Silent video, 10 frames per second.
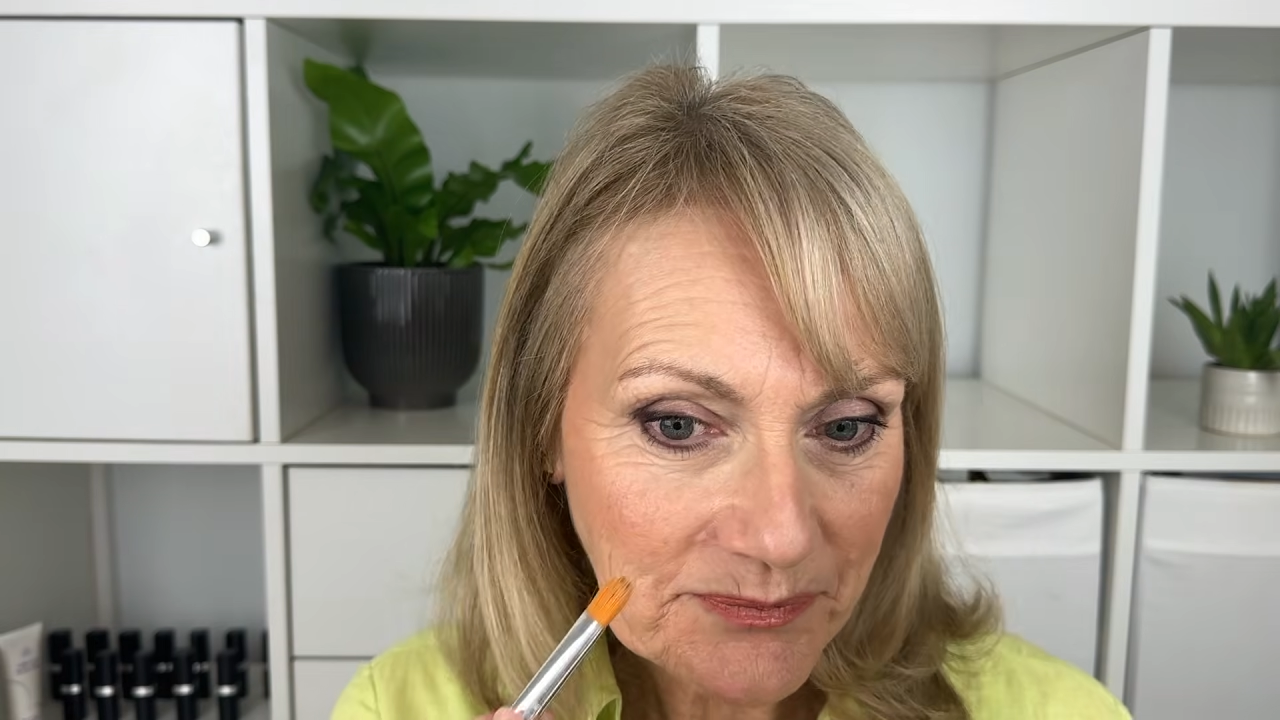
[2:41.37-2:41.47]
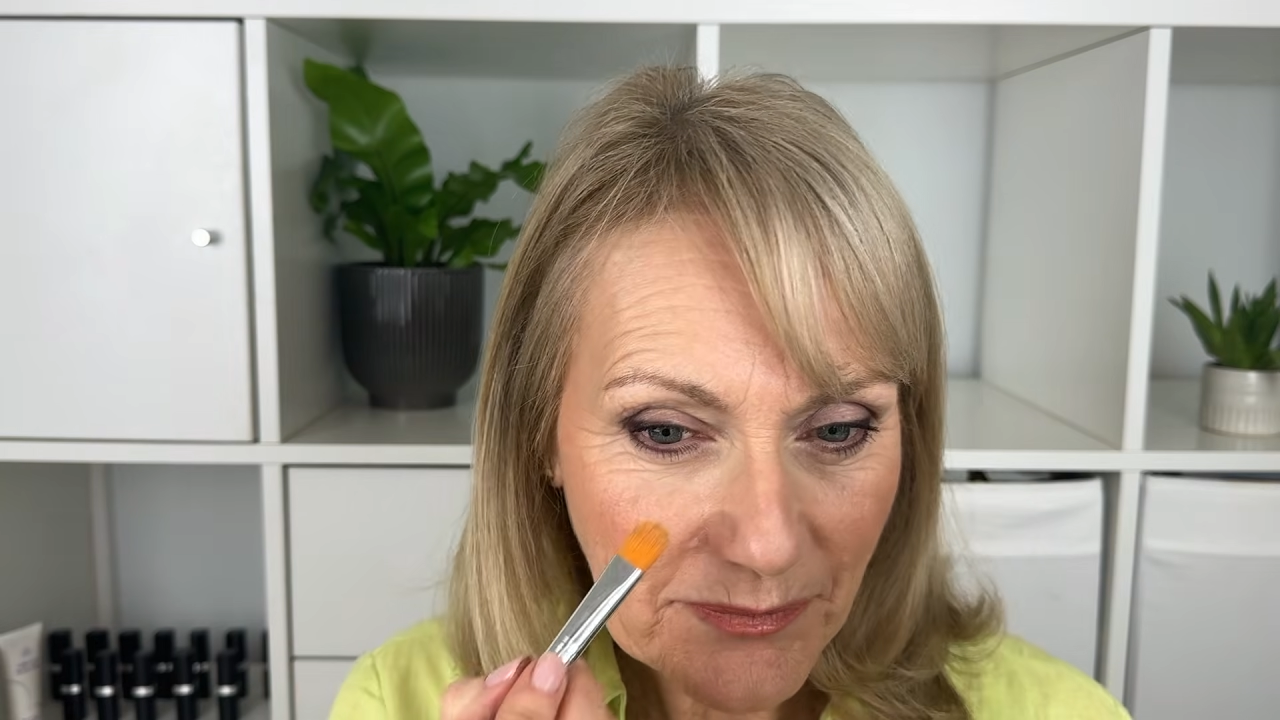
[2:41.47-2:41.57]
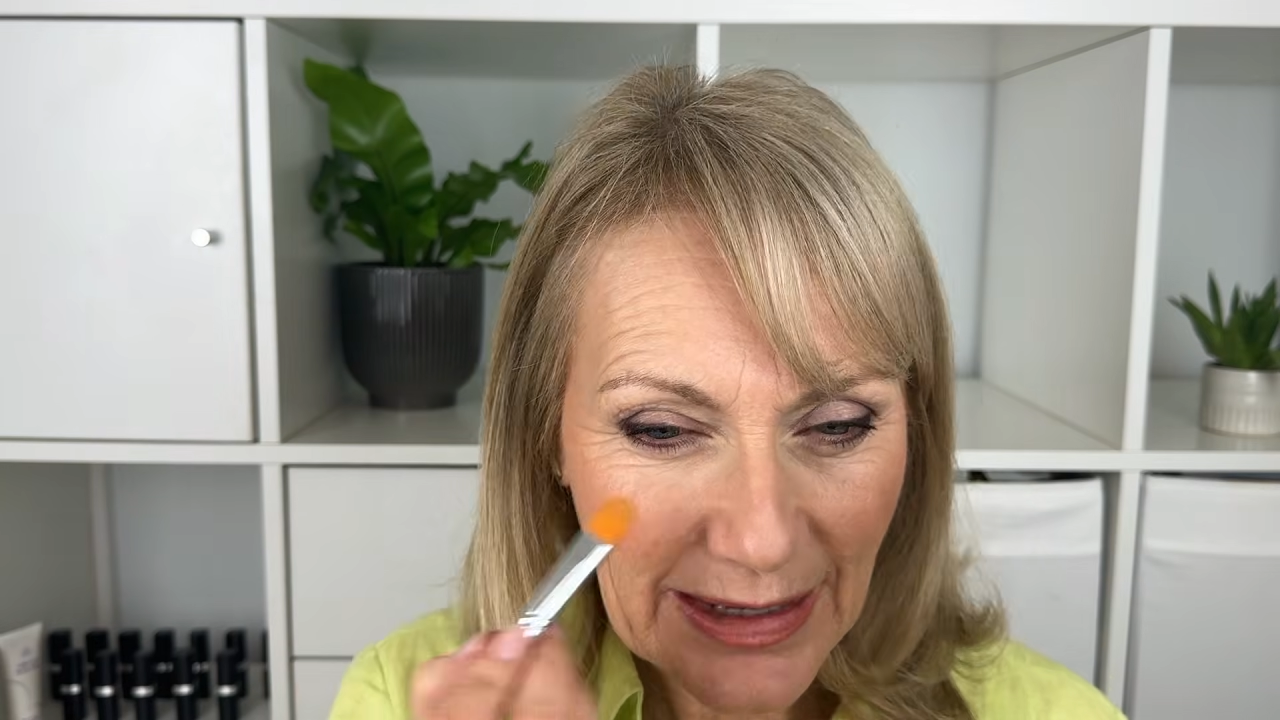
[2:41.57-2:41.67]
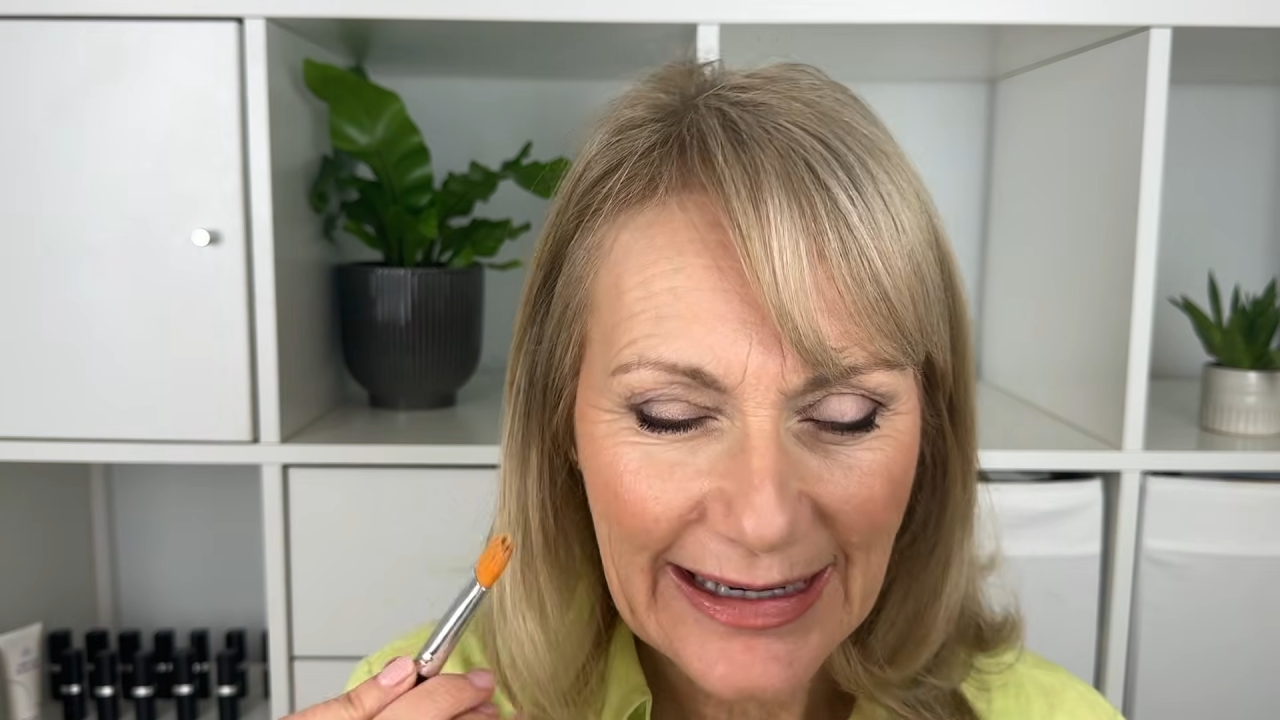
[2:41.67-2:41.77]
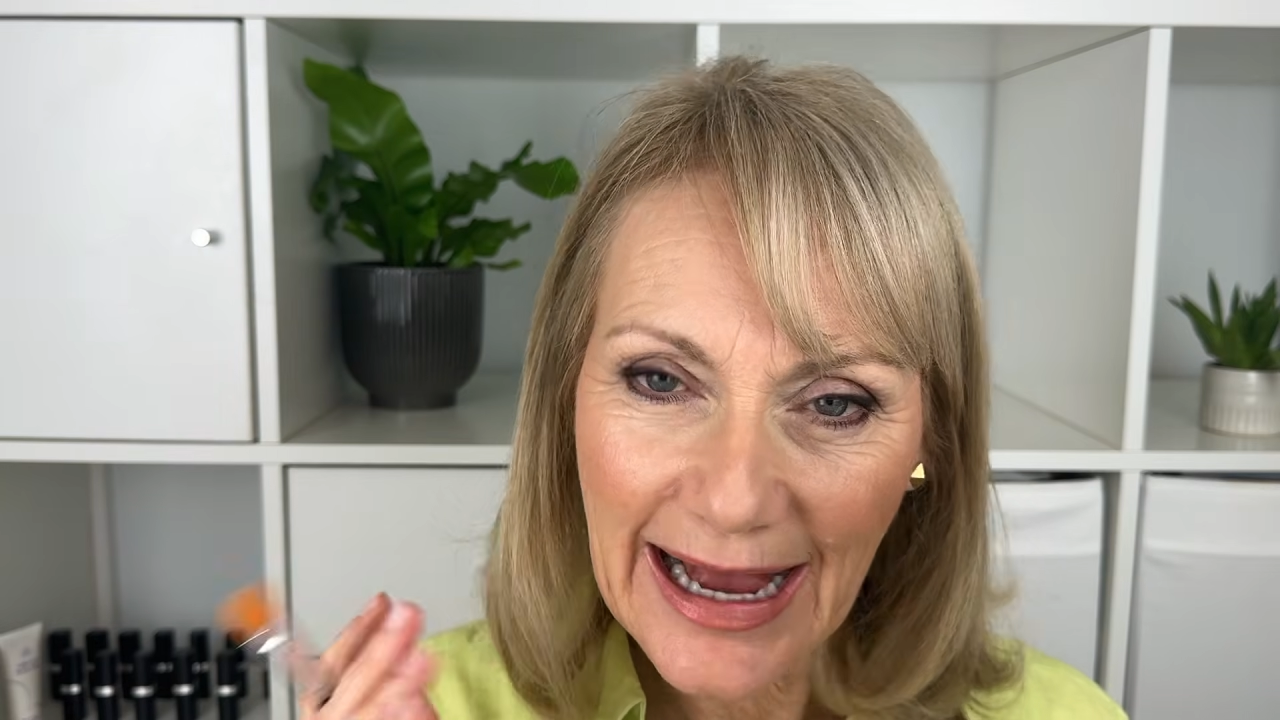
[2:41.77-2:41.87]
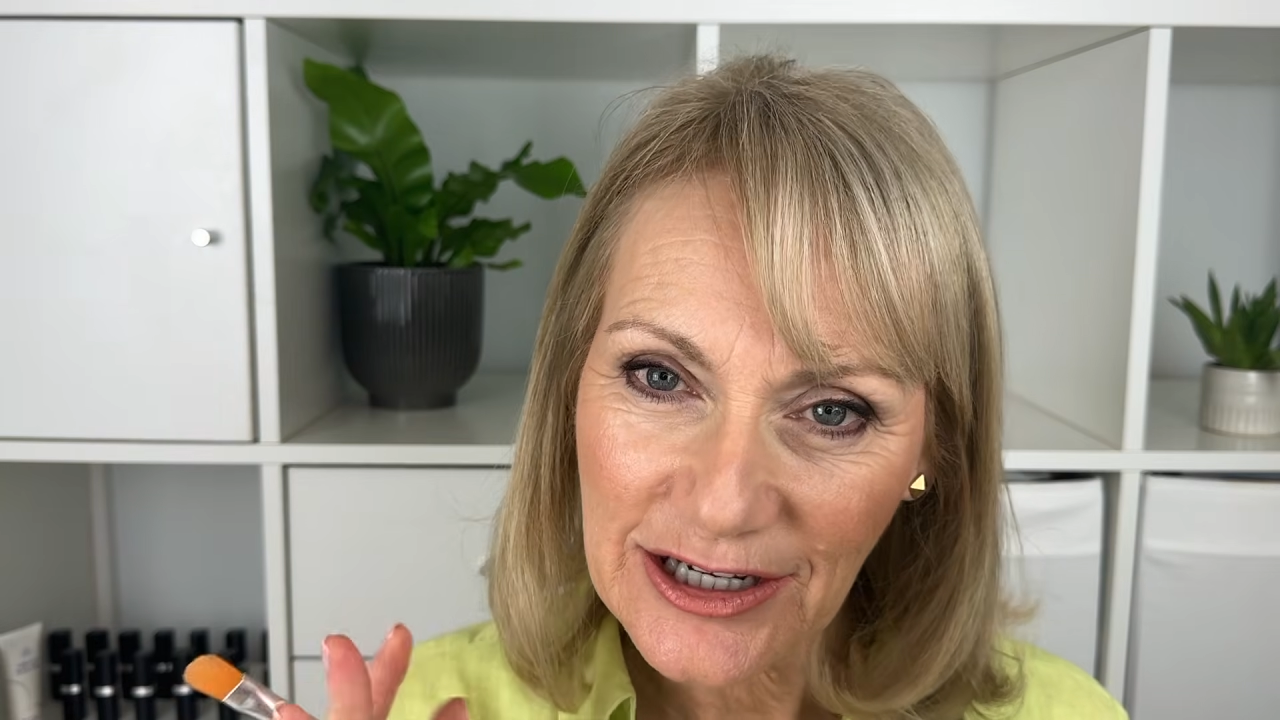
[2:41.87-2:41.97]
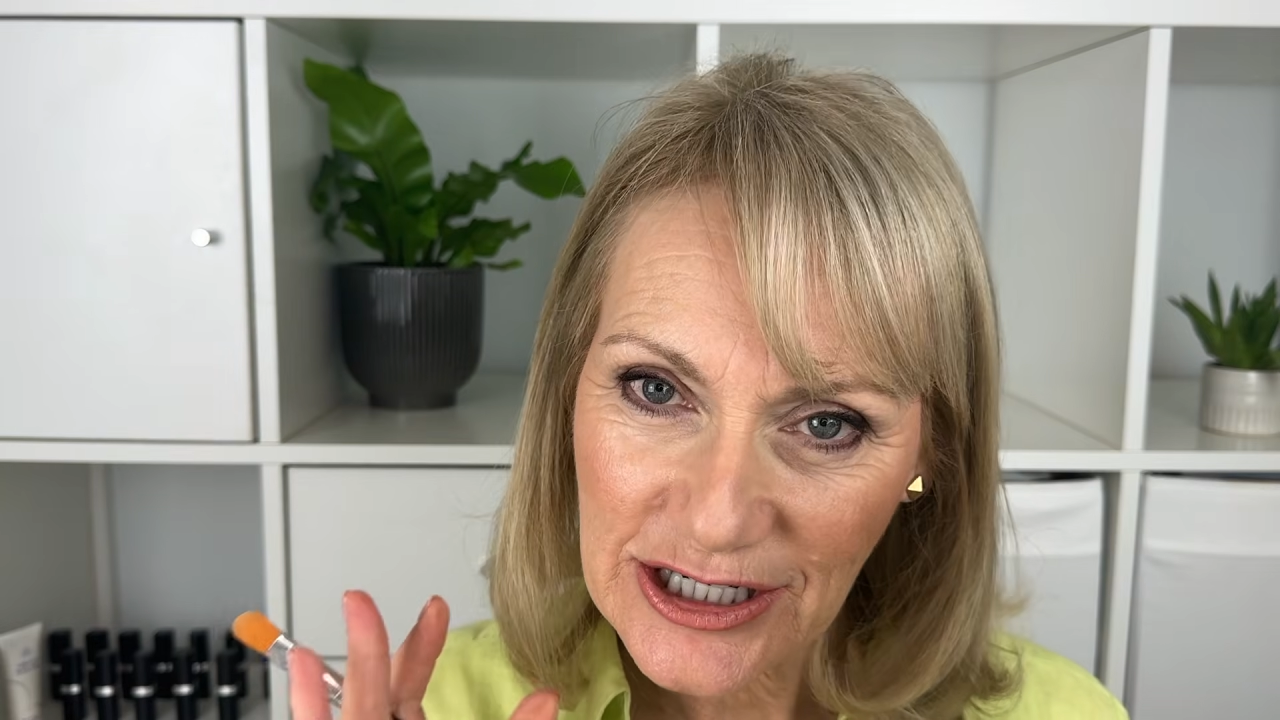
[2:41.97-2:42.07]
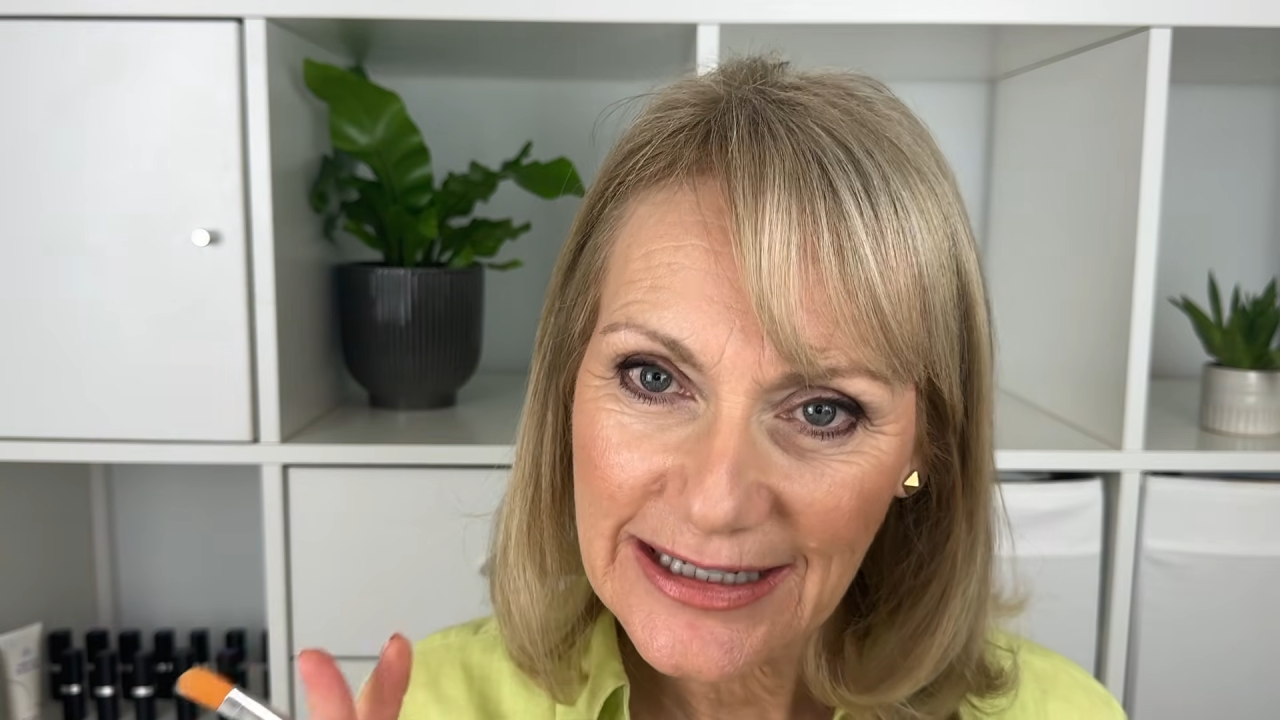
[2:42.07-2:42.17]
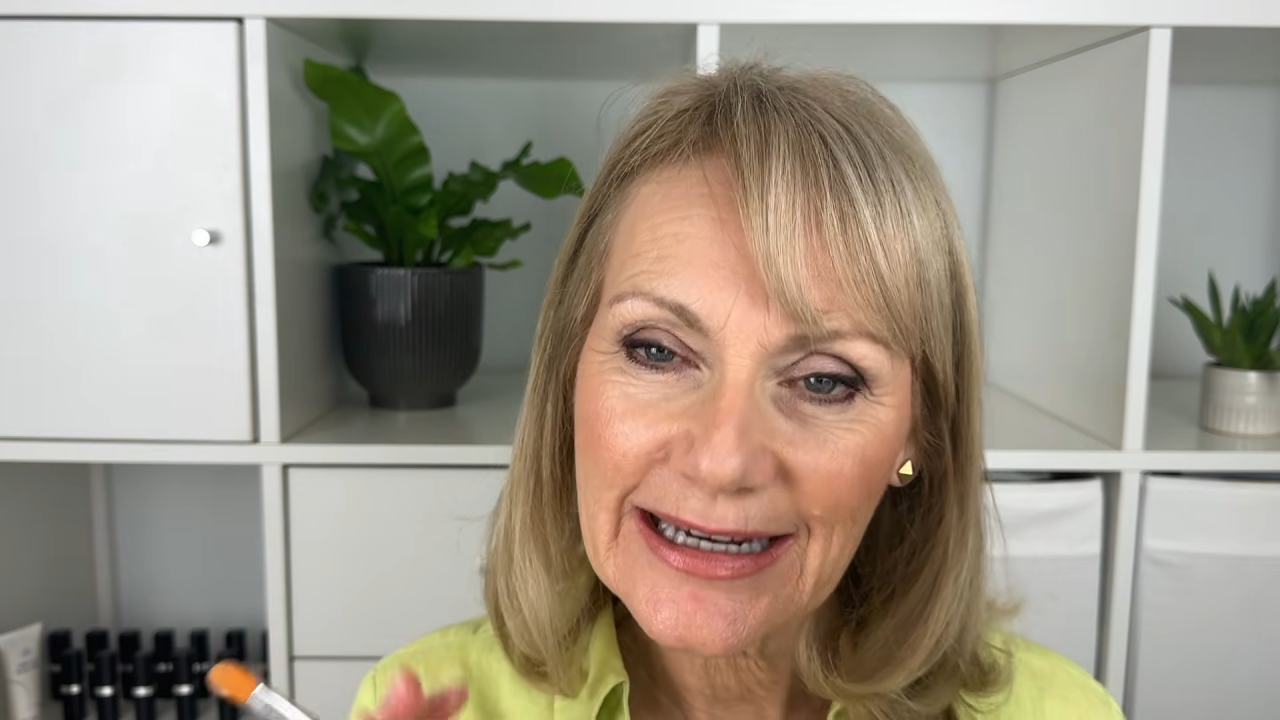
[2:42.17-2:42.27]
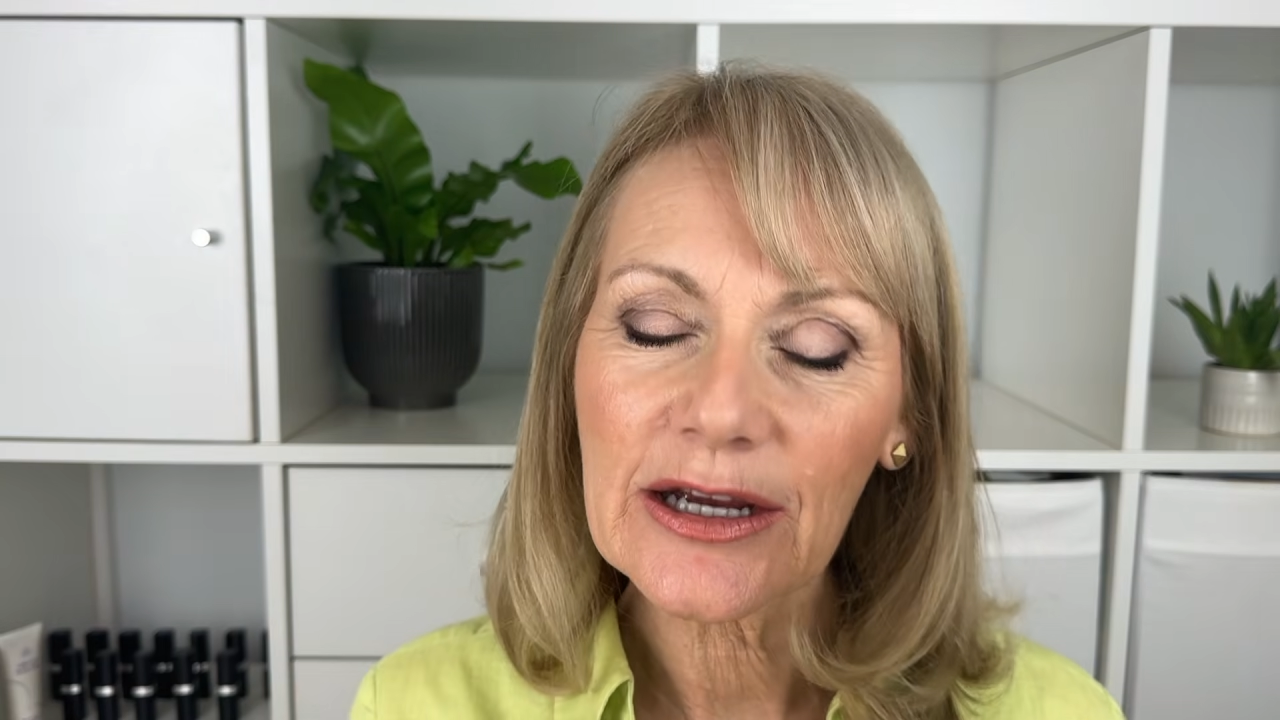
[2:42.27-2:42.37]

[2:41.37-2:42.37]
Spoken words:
it actually